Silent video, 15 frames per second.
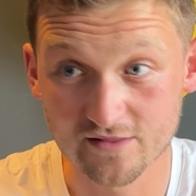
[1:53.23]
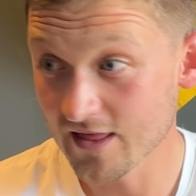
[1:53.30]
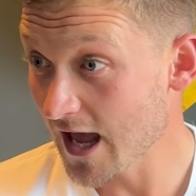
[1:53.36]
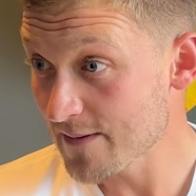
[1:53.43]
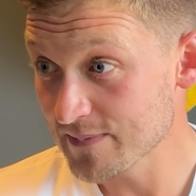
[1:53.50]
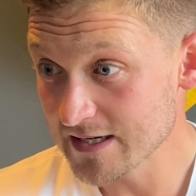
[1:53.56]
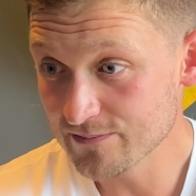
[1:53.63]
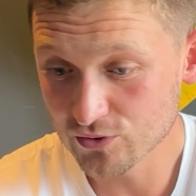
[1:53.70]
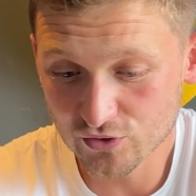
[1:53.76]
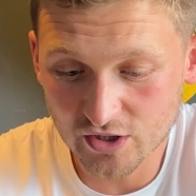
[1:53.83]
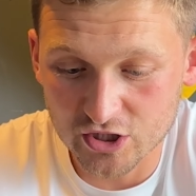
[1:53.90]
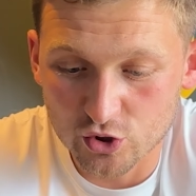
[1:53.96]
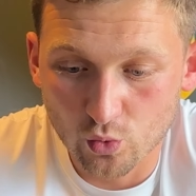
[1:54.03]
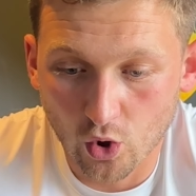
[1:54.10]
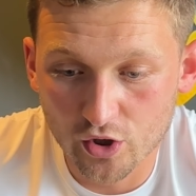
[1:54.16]
They're people that
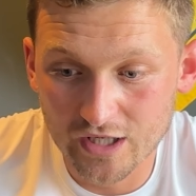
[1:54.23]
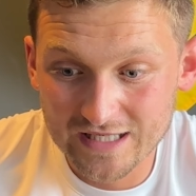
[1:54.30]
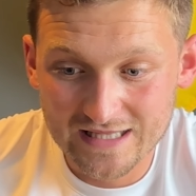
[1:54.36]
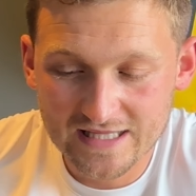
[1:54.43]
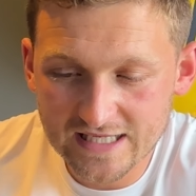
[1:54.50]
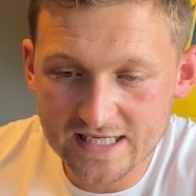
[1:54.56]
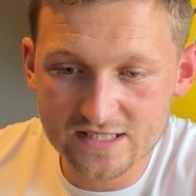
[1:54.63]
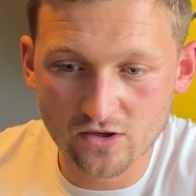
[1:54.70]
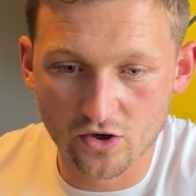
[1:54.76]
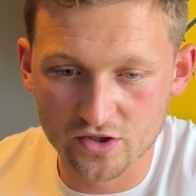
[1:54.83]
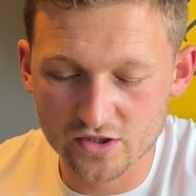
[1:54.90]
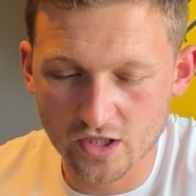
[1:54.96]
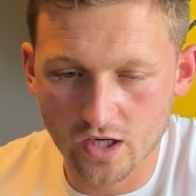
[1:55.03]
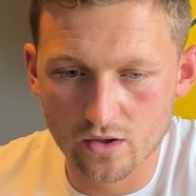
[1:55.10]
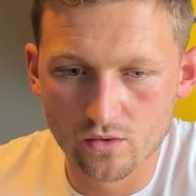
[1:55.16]
you want to lean on
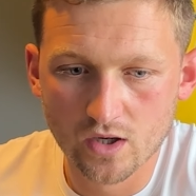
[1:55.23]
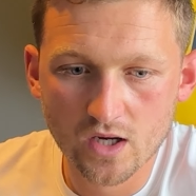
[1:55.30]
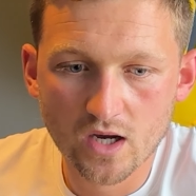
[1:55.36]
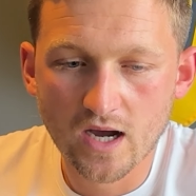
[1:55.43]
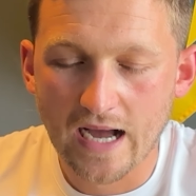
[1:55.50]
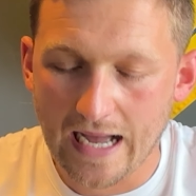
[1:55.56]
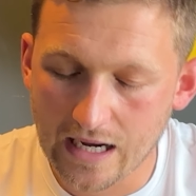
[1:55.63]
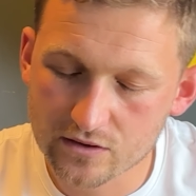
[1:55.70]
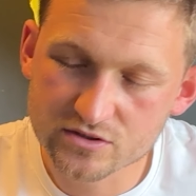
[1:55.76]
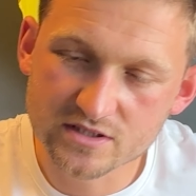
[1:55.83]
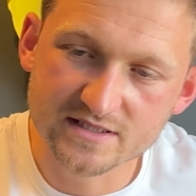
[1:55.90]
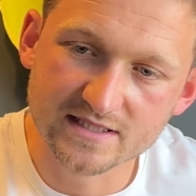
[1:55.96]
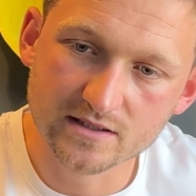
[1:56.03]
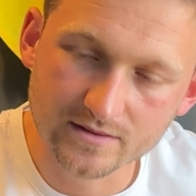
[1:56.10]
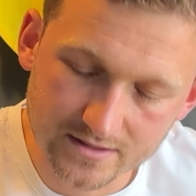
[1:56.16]
and go, how'd you
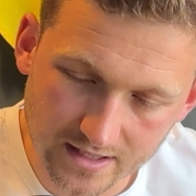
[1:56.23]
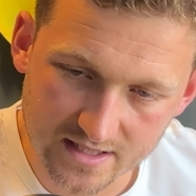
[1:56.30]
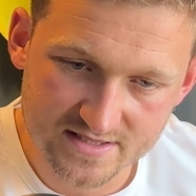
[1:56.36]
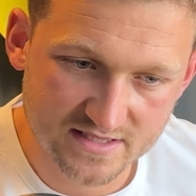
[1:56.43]
deal with that